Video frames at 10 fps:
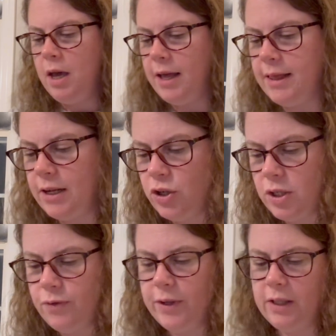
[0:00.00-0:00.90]
and then
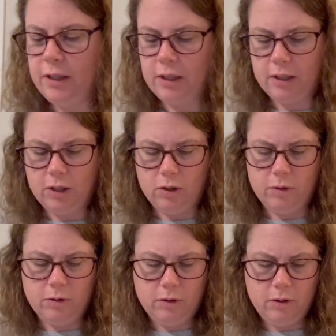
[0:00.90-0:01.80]
just fill in the
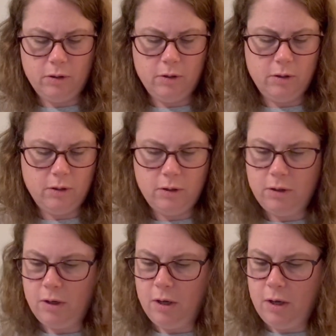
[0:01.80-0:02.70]
little
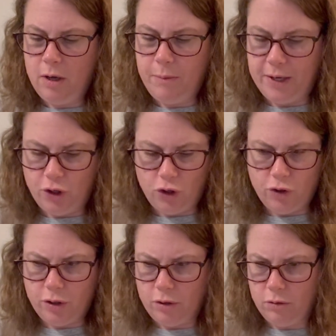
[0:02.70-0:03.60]

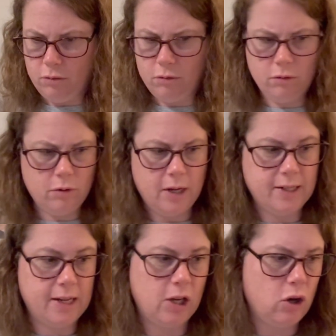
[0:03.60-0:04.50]
pictures
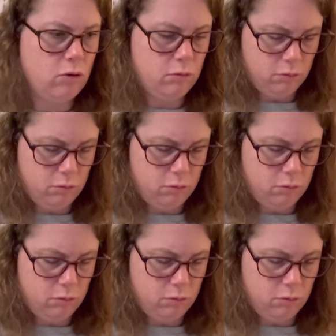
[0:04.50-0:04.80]
as I go.